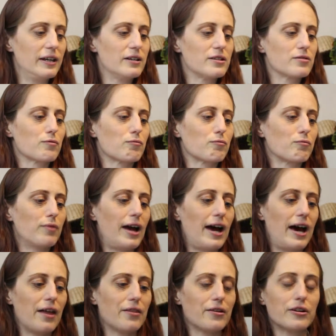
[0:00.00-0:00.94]
is
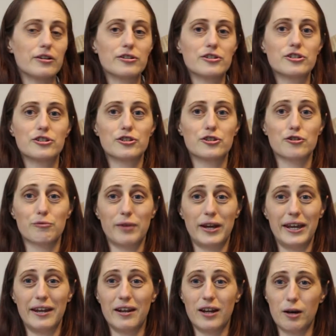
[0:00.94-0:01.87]
rather
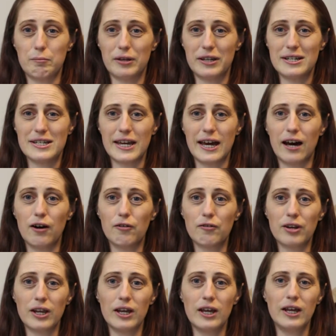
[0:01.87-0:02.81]
straight up and
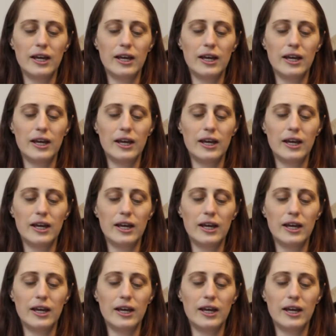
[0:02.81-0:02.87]
down.